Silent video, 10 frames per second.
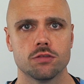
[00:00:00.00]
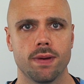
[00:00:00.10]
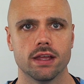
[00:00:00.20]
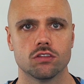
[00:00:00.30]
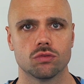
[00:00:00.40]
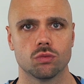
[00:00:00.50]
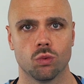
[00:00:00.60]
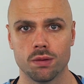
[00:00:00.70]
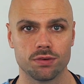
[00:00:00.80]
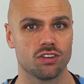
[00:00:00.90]
spends
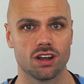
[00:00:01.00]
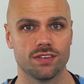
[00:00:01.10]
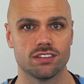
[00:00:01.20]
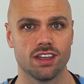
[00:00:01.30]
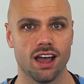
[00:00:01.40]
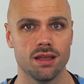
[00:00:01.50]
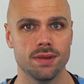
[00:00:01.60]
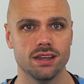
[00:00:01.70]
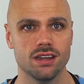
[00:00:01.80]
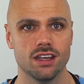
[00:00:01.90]
1% of its time
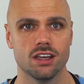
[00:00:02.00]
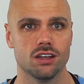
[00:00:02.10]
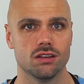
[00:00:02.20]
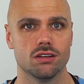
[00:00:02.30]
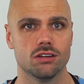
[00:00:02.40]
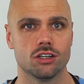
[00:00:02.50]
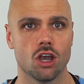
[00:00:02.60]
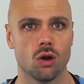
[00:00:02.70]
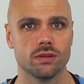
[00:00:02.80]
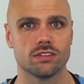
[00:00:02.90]
in, you
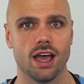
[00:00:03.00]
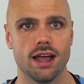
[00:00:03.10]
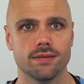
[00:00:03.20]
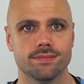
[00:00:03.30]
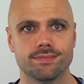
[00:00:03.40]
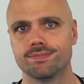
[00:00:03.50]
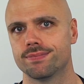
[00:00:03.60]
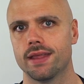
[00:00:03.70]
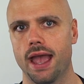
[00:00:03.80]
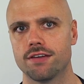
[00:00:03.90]
go inside.
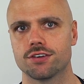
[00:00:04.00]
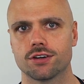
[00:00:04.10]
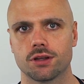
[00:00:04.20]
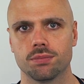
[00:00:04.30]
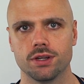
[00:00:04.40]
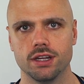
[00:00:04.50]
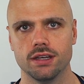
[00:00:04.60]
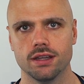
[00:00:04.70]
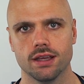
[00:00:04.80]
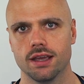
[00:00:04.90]
After
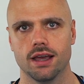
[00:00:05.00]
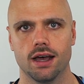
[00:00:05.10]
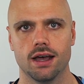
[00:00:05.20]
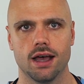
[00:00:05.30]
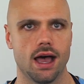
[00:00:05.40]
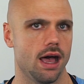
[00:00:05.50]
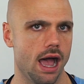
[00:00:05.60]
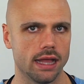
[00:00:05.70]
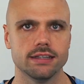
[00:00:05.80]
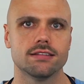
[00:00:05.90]
completing a
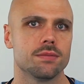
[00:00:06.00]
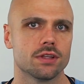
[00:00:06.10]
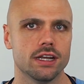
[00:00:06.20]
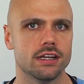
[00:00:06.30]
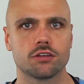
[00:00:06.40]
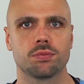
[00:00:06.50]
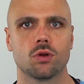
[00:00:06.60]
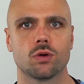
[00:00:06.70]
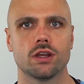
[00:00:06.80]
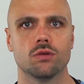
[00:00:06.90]
highly stimulating
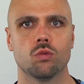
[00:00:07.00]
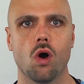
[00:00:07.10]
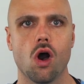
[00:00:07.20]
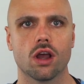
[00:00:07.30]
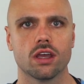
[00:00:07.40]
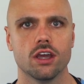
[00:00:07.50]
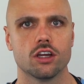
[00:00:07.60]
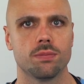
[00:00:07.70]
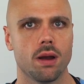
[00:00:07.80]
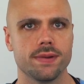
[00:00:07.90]
exploring walk,
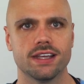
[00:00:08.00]
your puppy